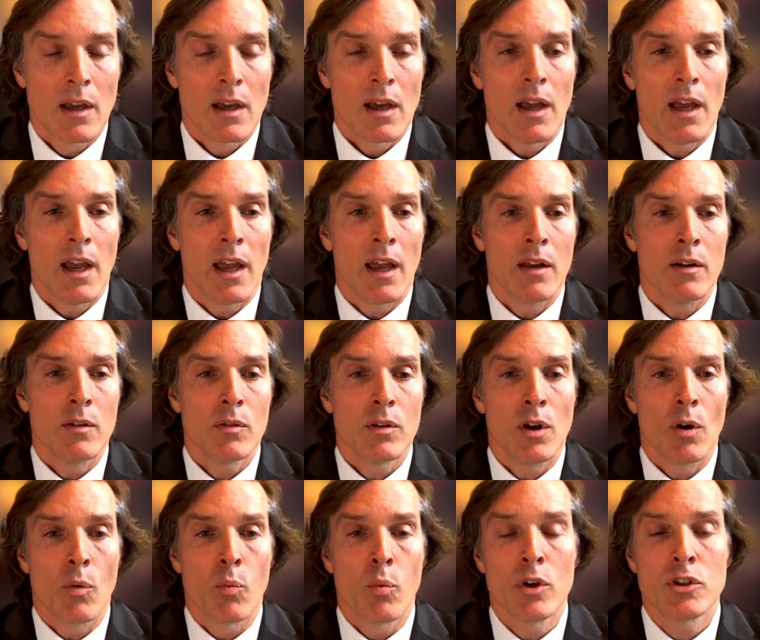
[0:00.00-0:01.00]
And,
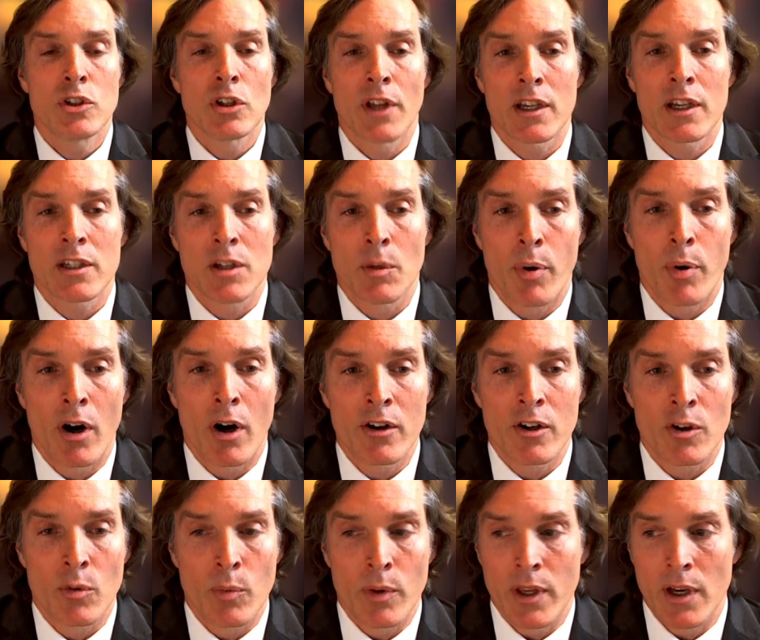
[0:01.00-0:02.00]
would you like to
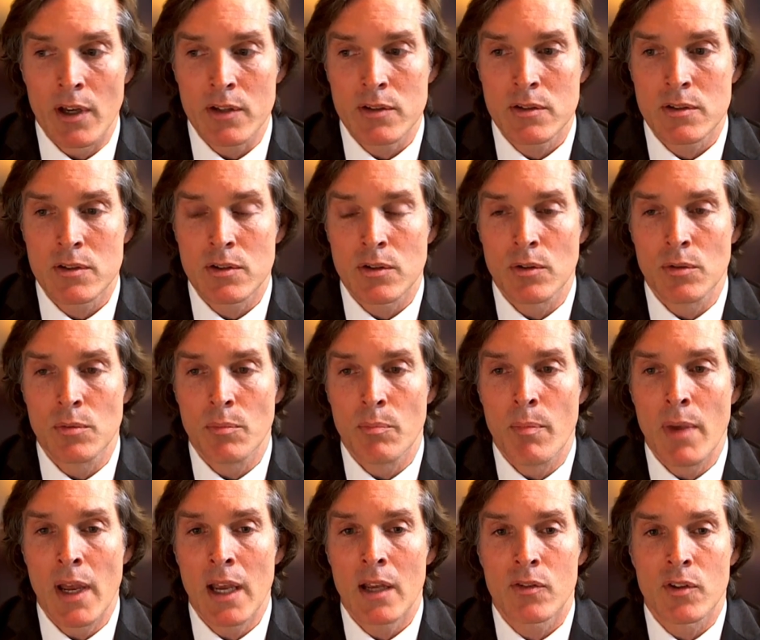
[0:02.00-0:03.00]
partner with us to
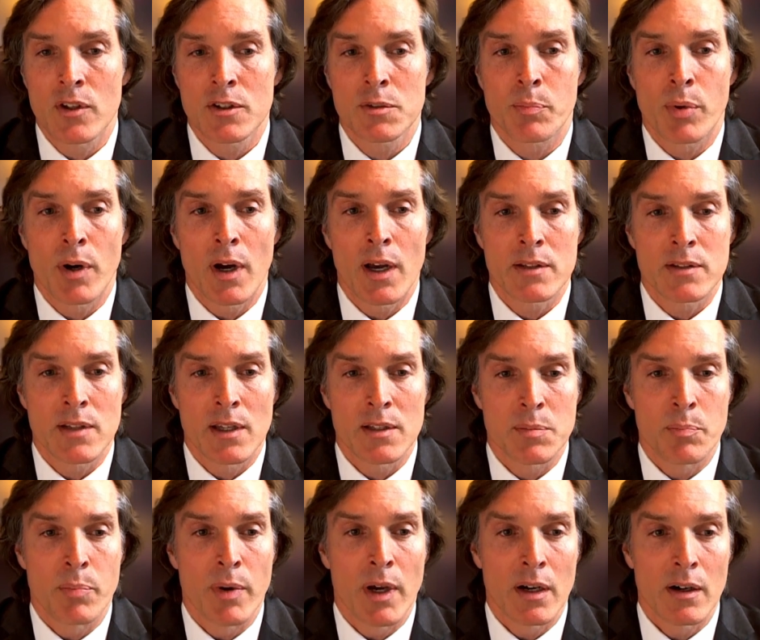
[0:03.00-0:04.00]
make this process
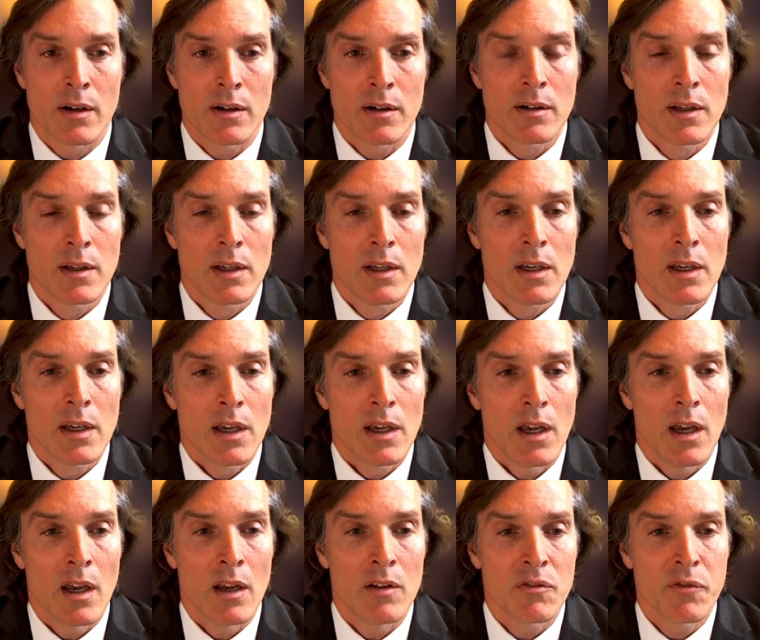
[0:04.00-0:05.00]
better?
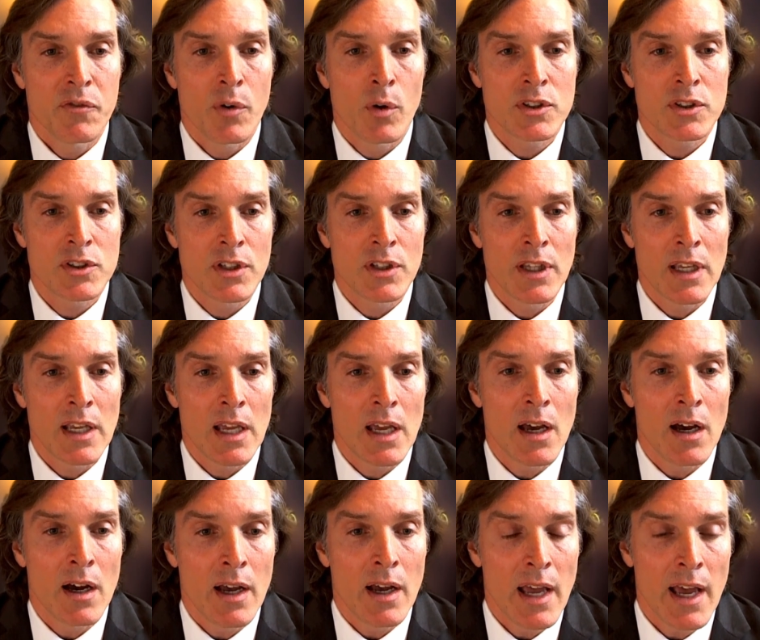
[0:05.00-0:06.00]
And fortunately,
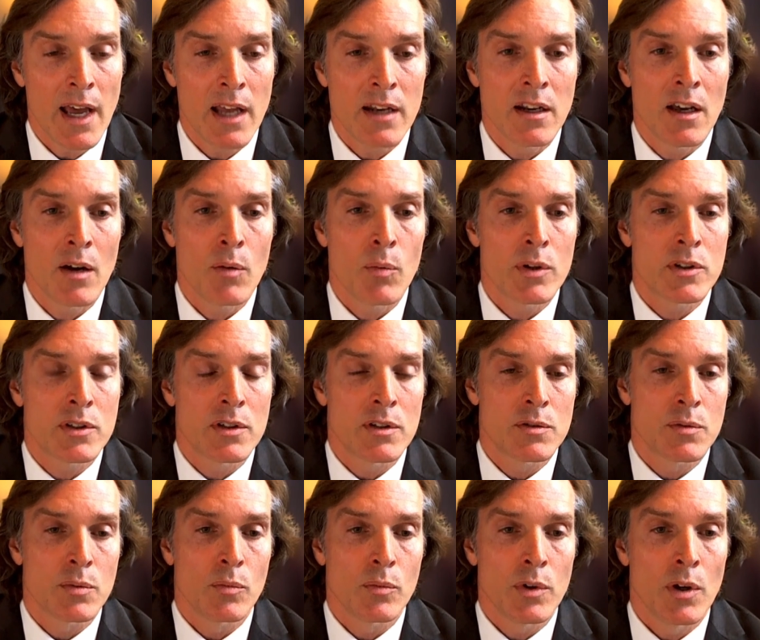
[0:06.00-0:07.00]
Aetna, which
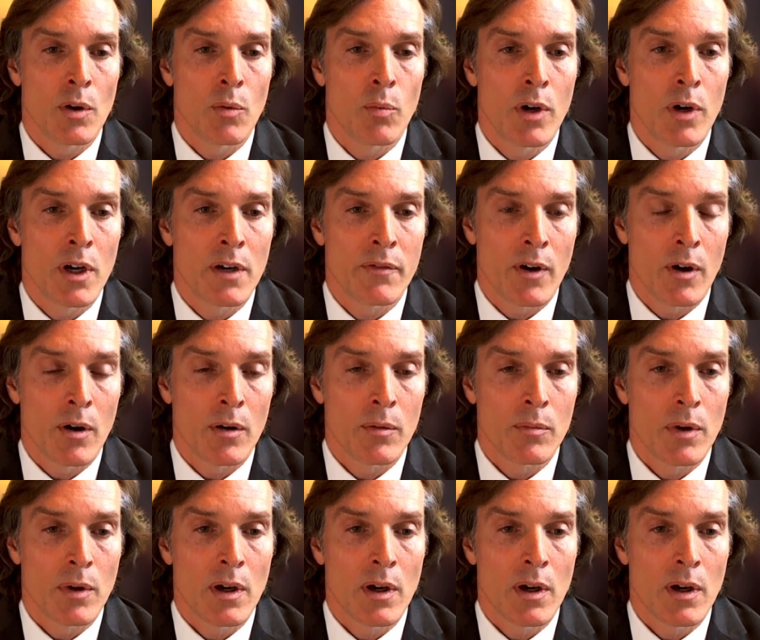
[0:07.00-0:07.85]
is, one of our